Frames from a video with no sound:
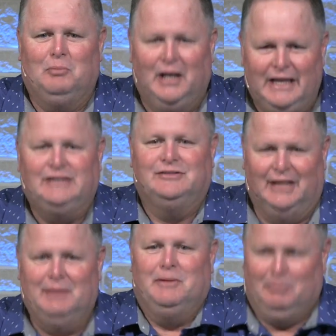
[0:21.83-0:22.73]
please
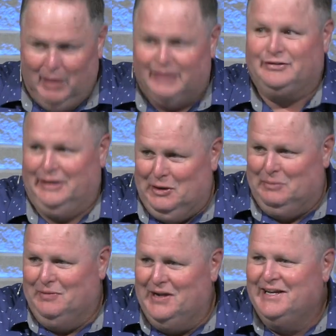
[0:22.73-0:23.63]
let me bless
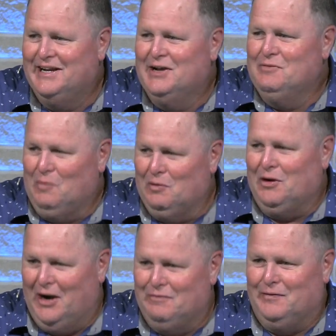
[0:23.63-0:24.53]
them for
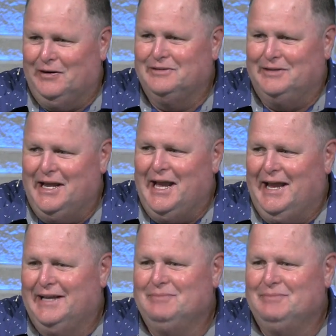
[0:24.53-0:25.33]
their effort today,